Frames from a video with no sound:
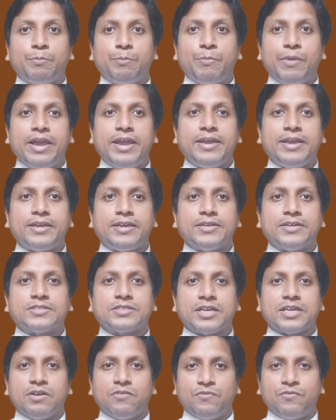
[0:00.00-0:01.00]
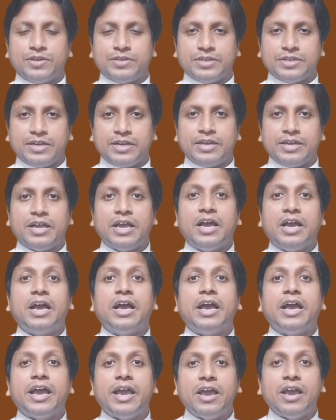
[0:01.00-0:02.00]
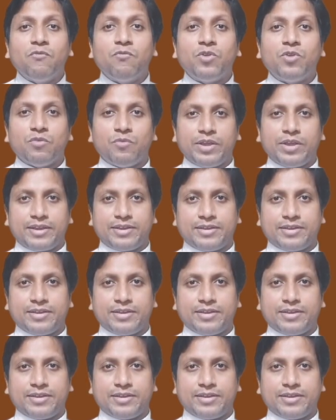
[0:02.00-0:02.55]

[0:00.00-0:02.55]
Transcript: make his confession every week.